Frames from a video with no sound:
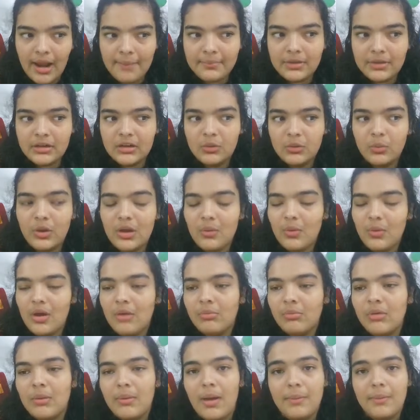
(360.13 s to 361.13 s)
in a way where
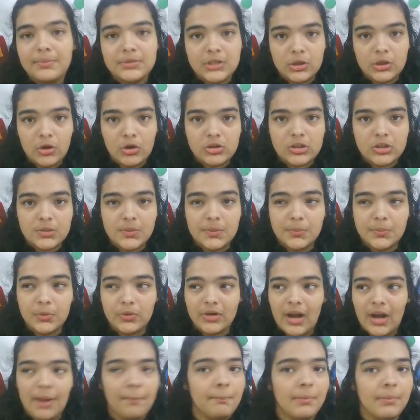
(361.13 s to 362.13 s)
web apps can also be
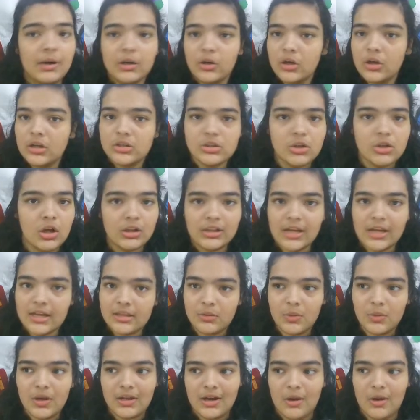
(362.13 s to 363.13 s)
programmed, but it's not the
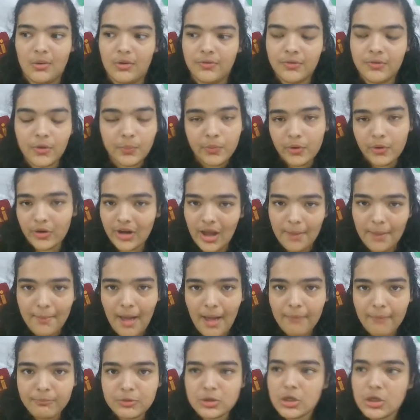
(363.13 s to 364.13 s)
other way around. If you program
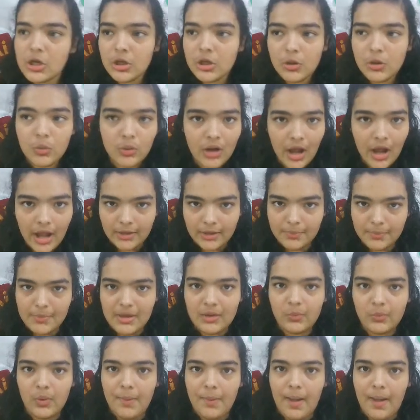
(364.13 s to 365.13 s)
apps, you can't
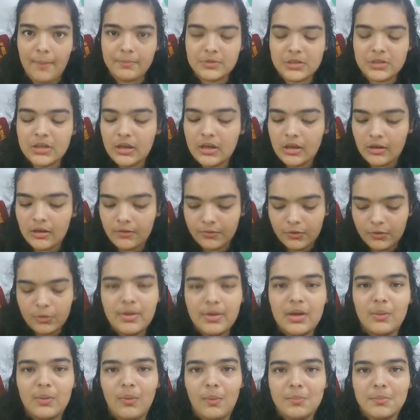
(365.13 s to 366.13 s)
make web apps. If you
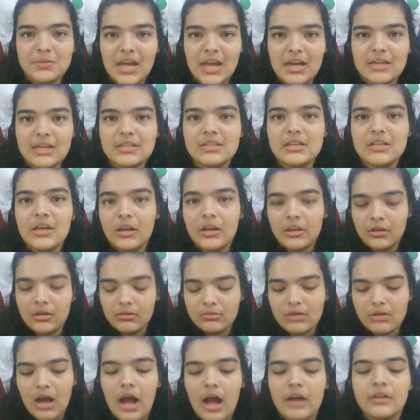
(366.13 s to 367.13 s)
make websites, you
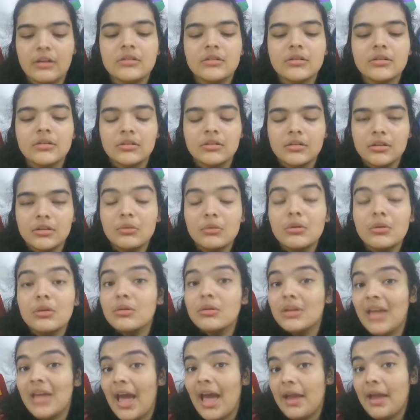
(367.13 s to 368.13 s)
can
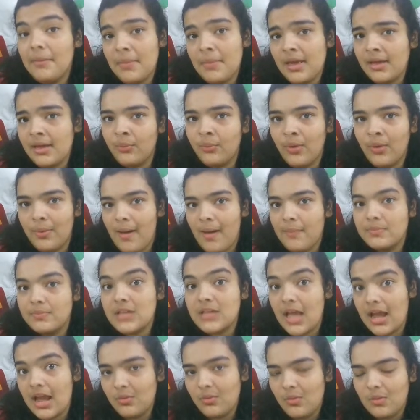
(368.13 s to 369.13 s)
make web apps
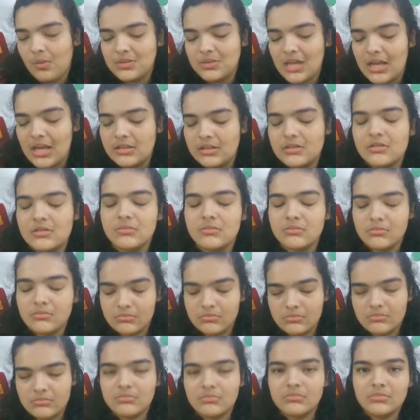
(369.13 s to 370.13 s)
and websites.
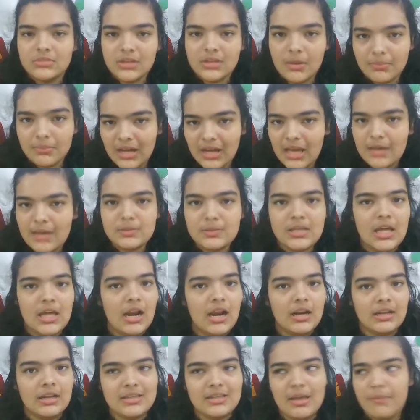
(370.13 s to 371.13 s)
Sometimes there
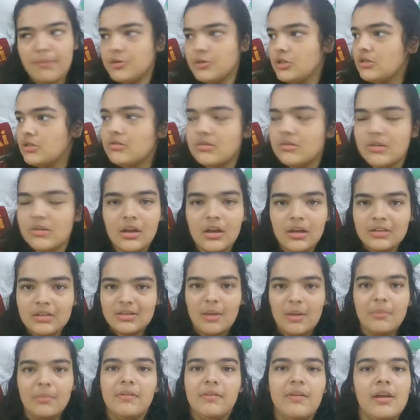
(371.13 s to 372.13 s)
are exceptions,
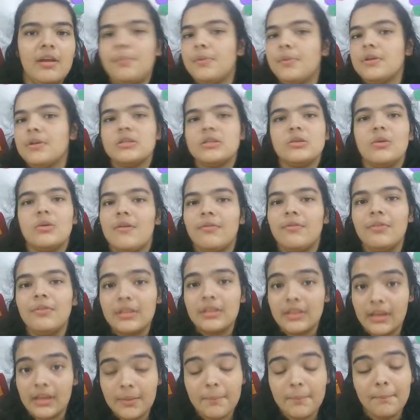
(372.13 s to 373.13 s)
some developers know
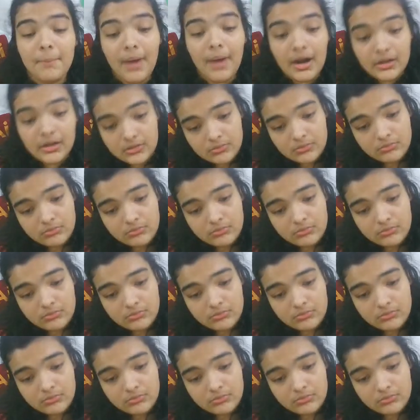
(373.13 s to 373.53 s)
everything, but